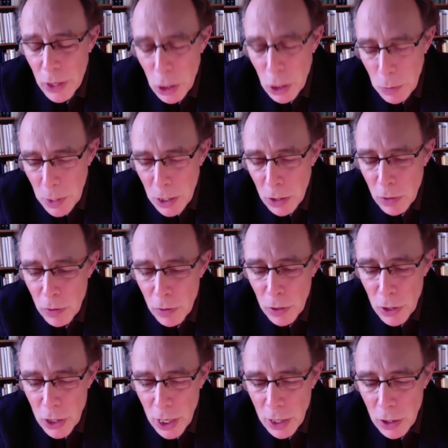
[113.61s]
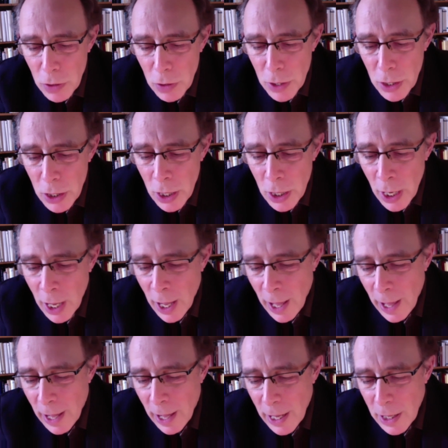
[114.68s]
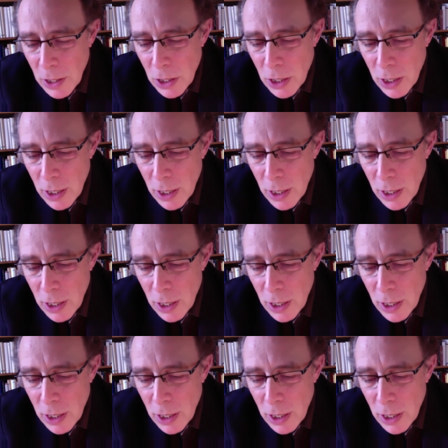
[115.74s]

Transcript: transmitted through the centuries, and